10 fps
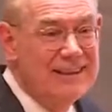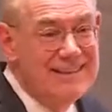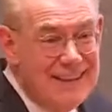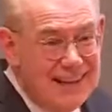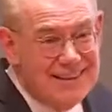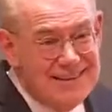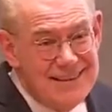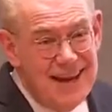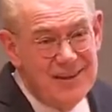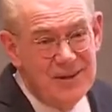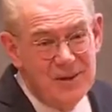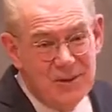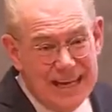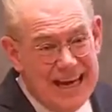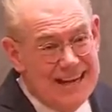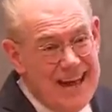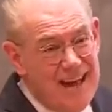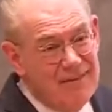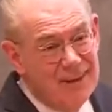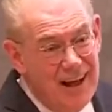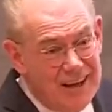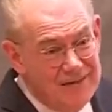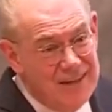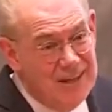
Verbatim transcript: It's not to say that you can't have a lot of